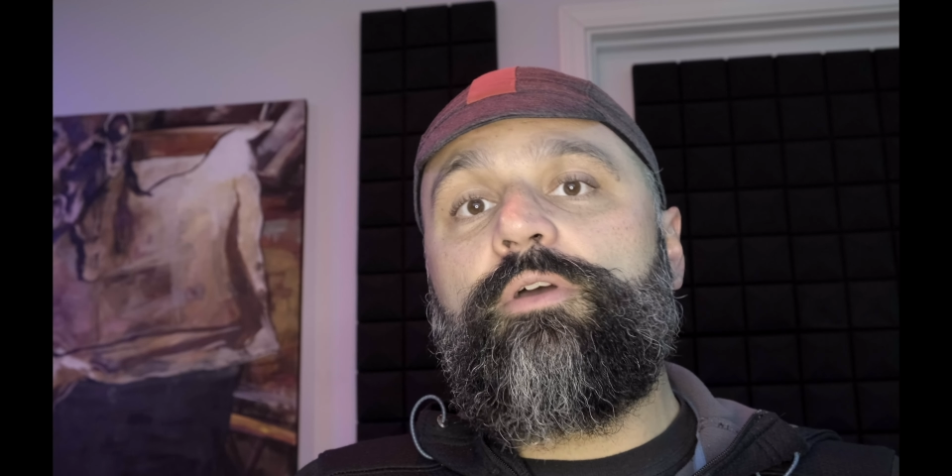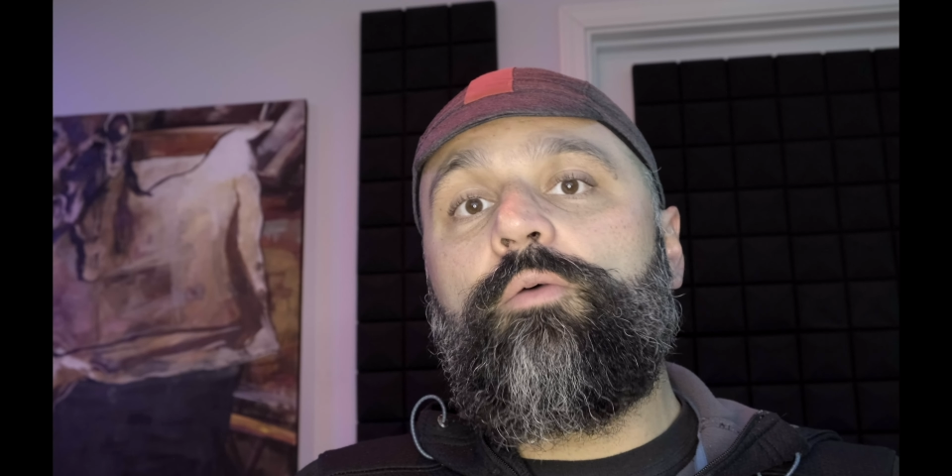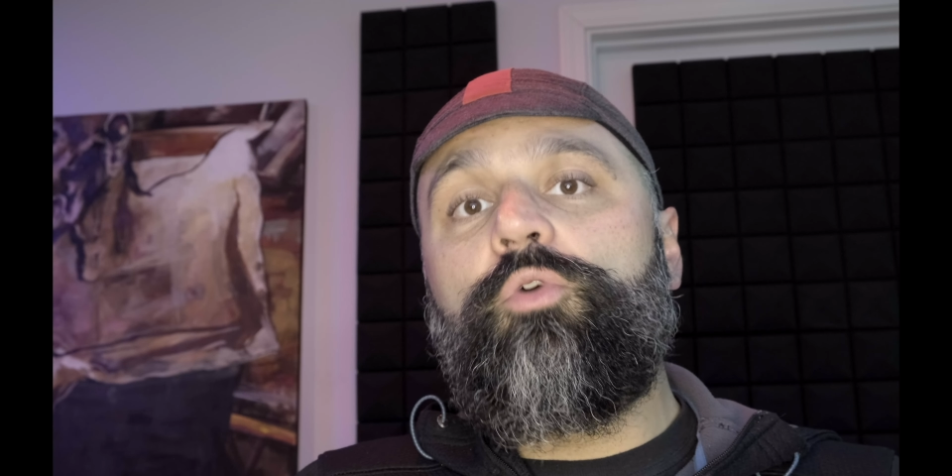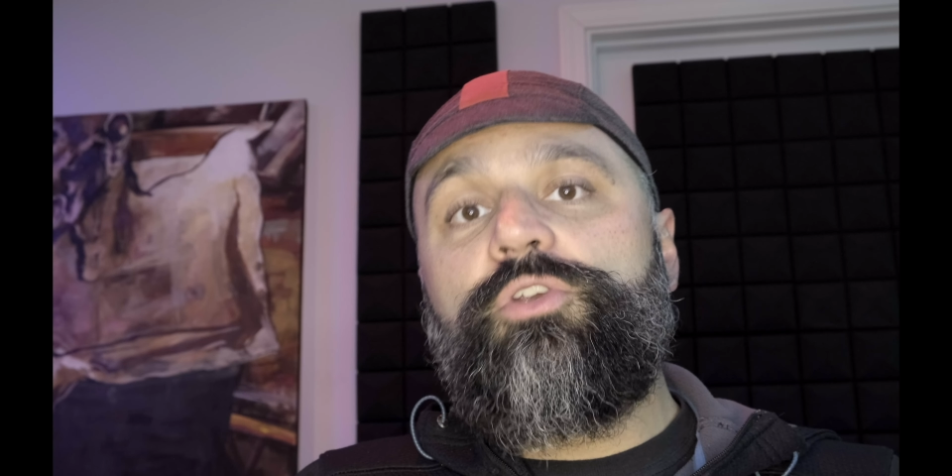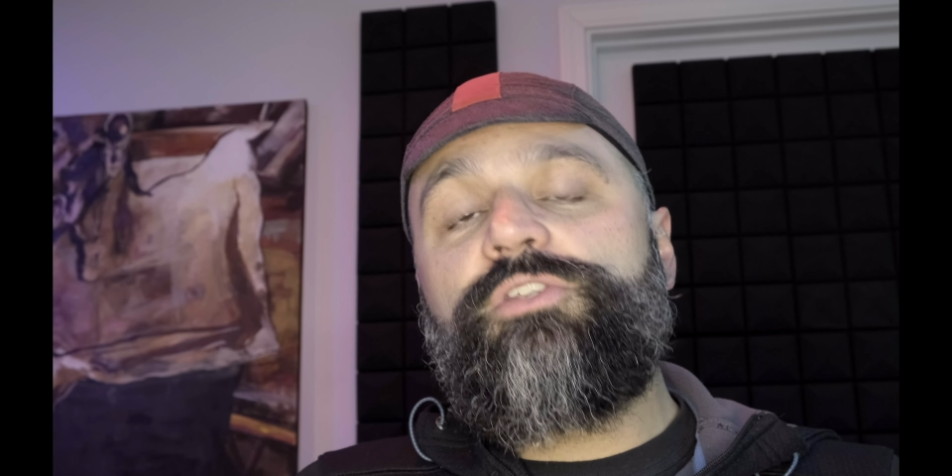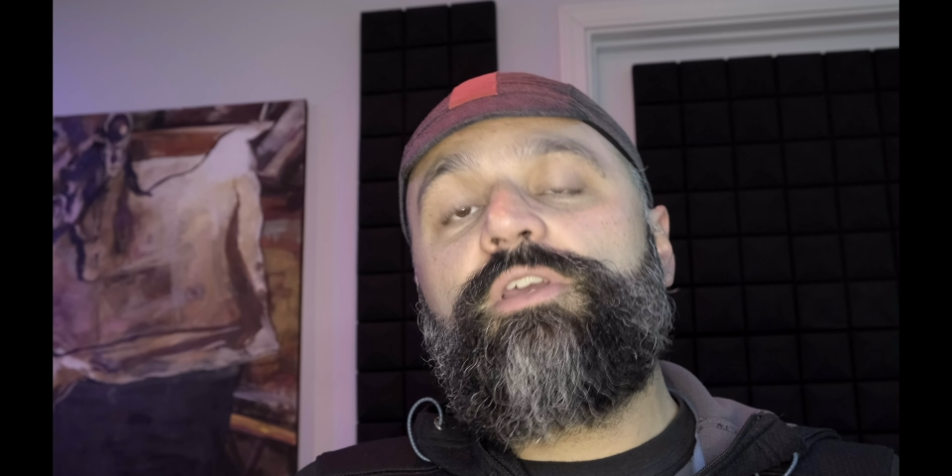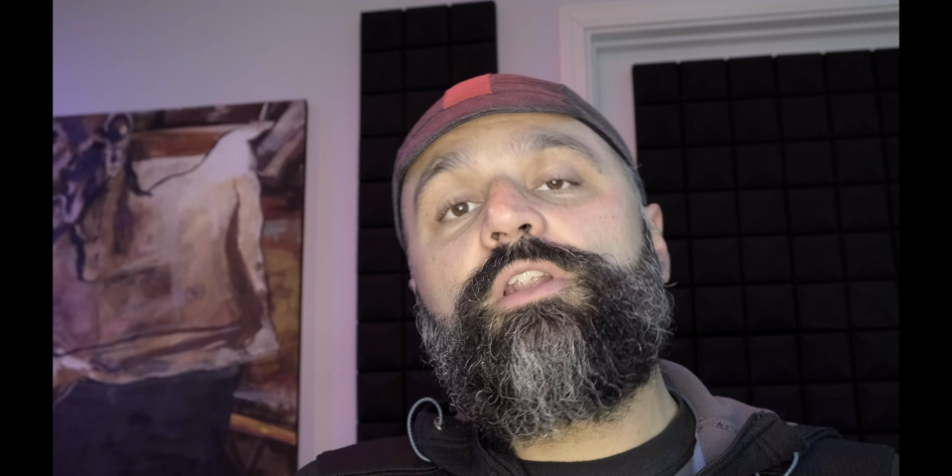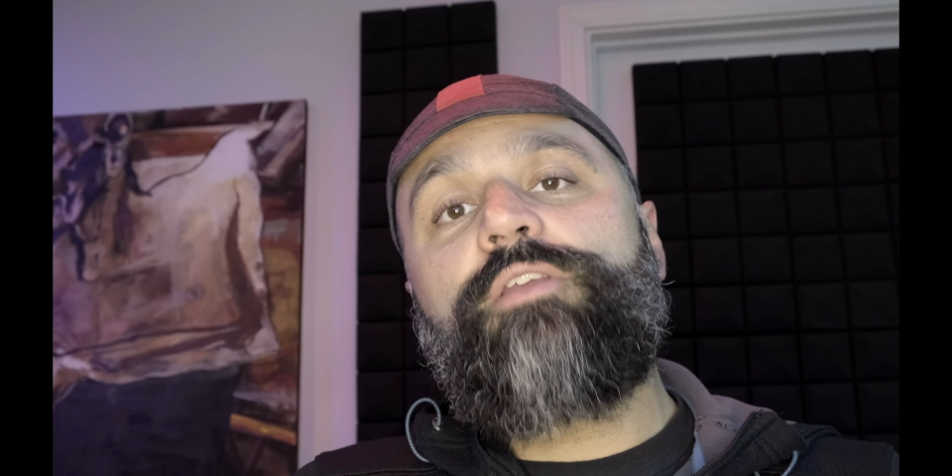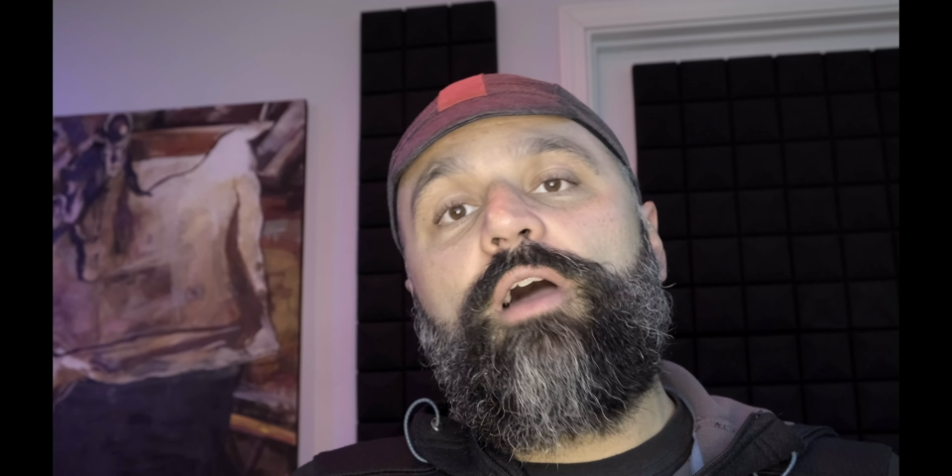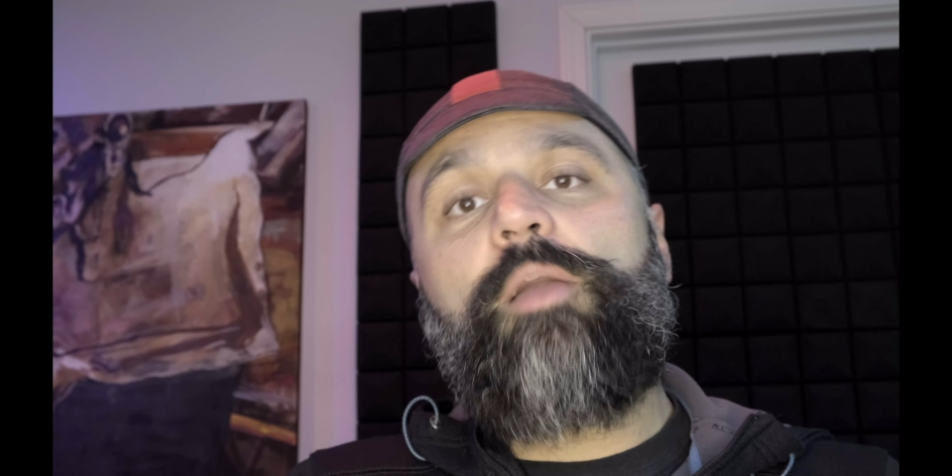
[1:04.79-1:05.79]
We're just
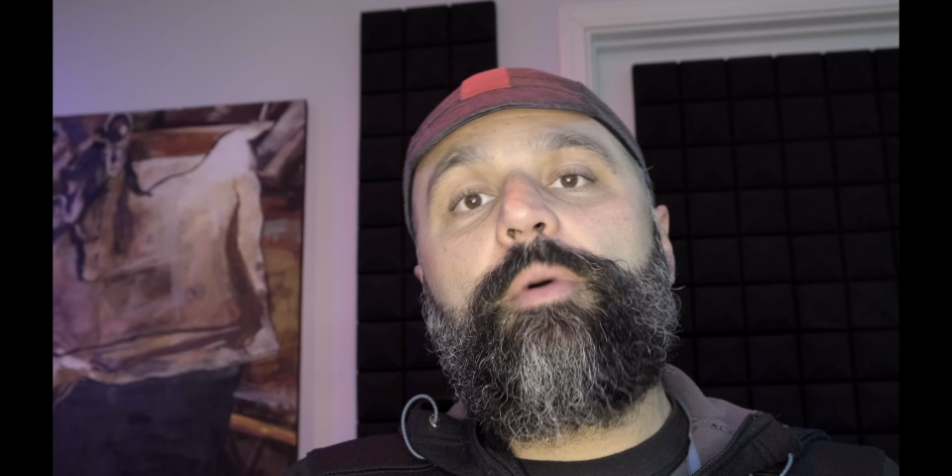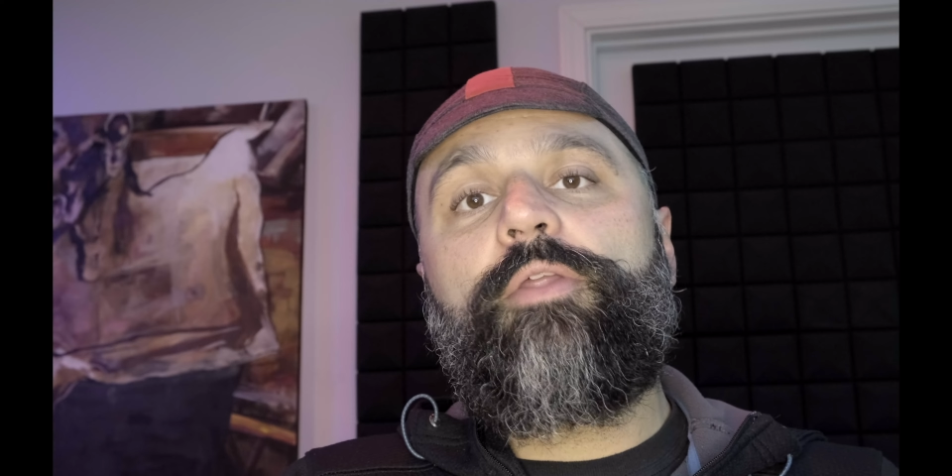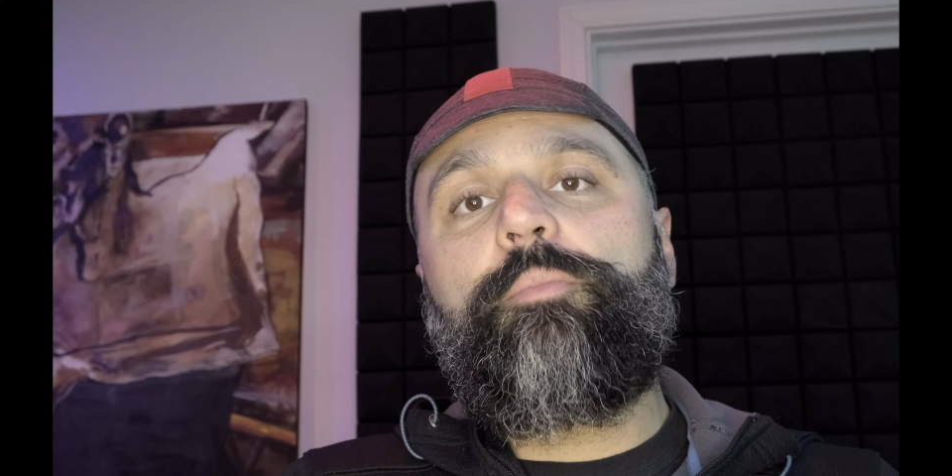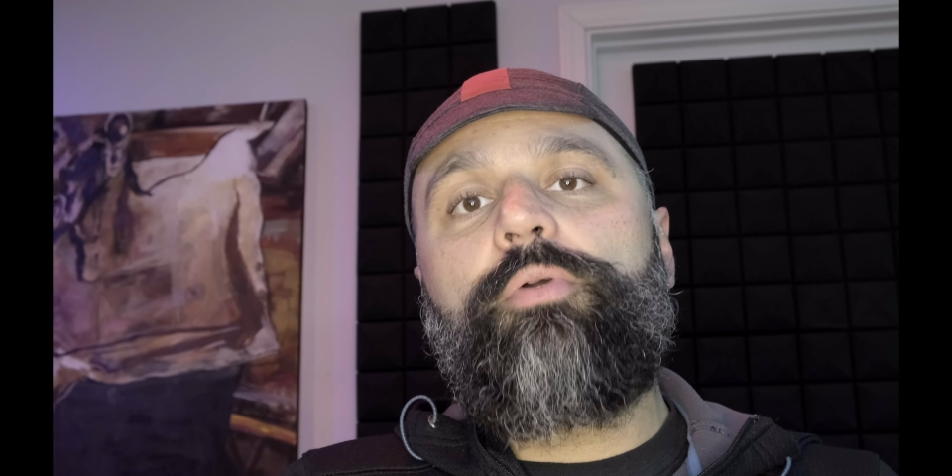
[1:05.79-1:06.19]
going to talk about the